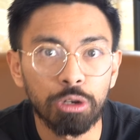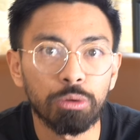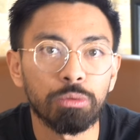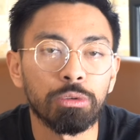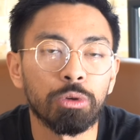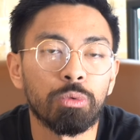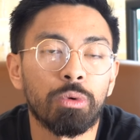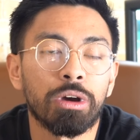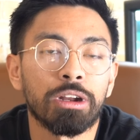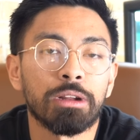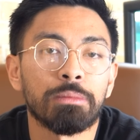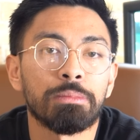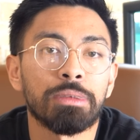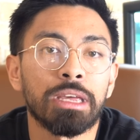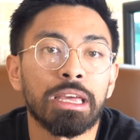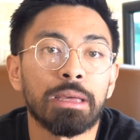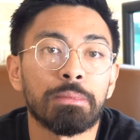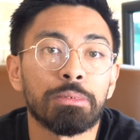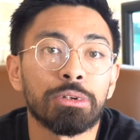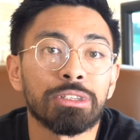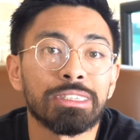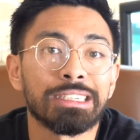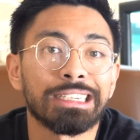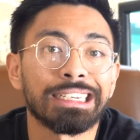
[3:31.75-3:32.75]
We want to be
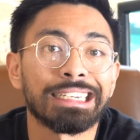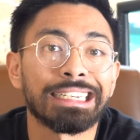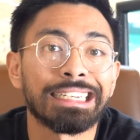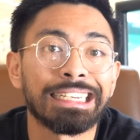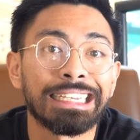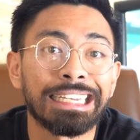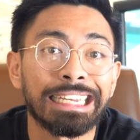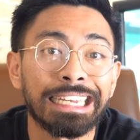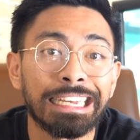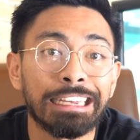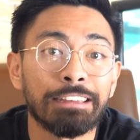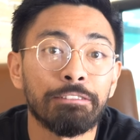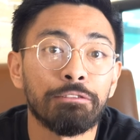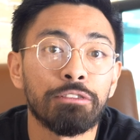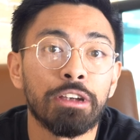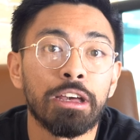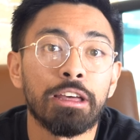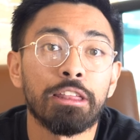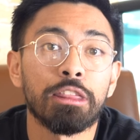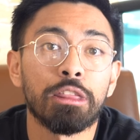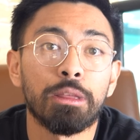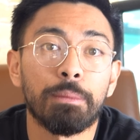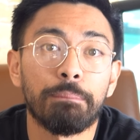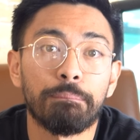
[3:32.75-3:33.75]
able to give
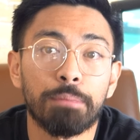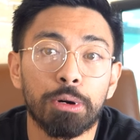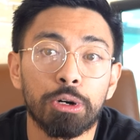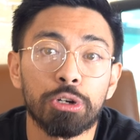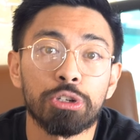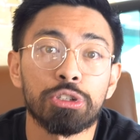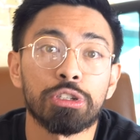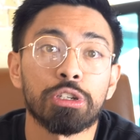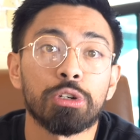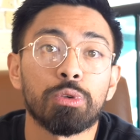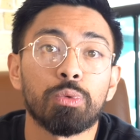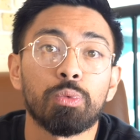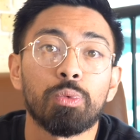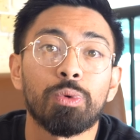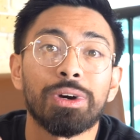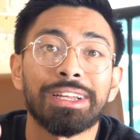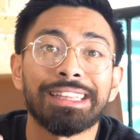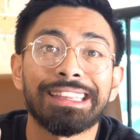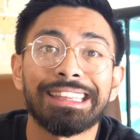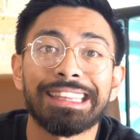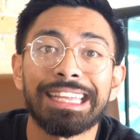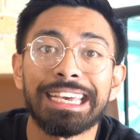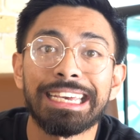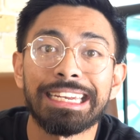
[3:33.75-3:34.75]
the person
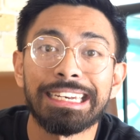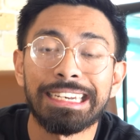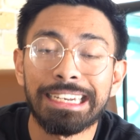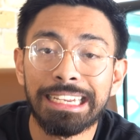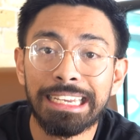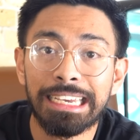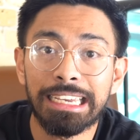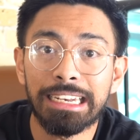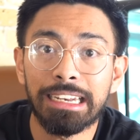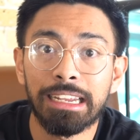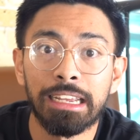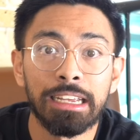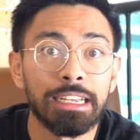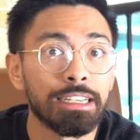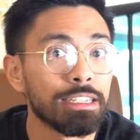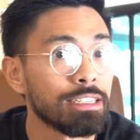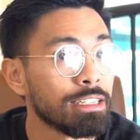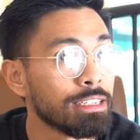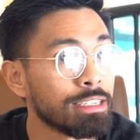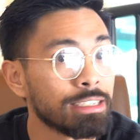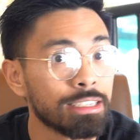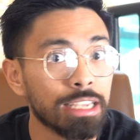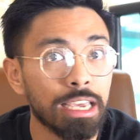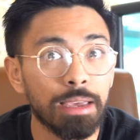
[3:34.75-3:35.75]
what they need
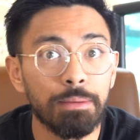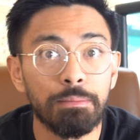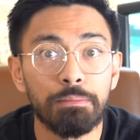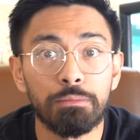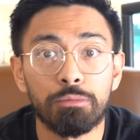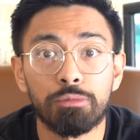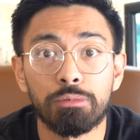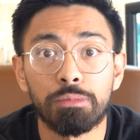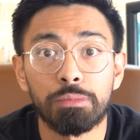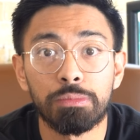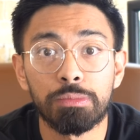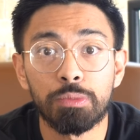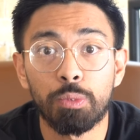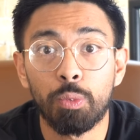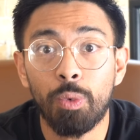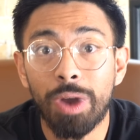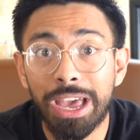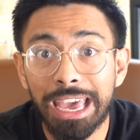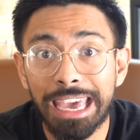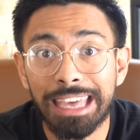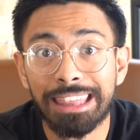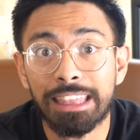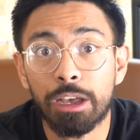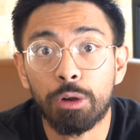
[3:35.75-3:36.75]
the same
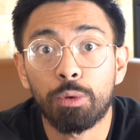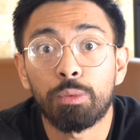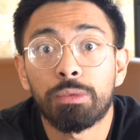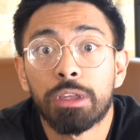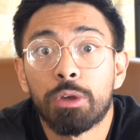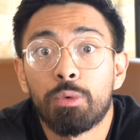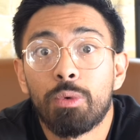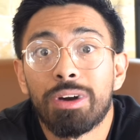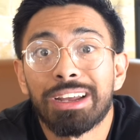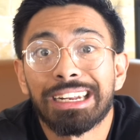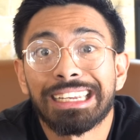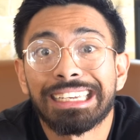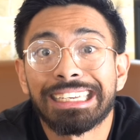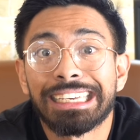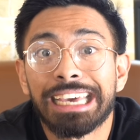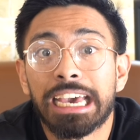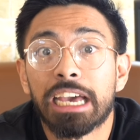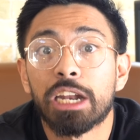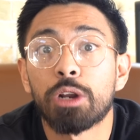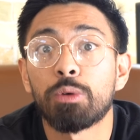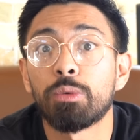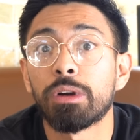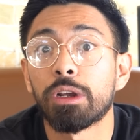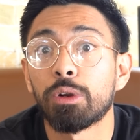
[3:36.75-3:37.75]
way that we want to
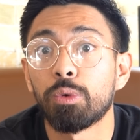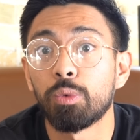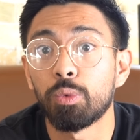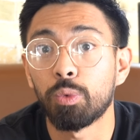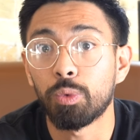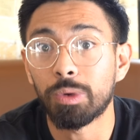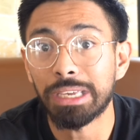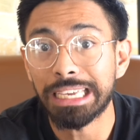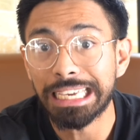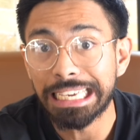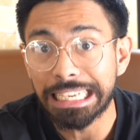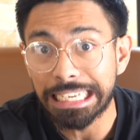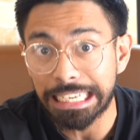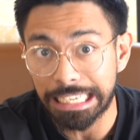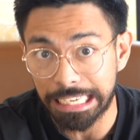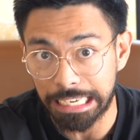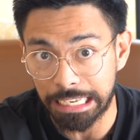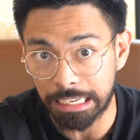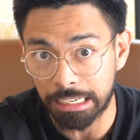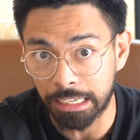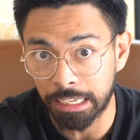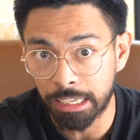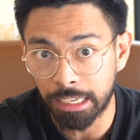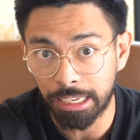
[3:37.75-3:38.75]
get what we need.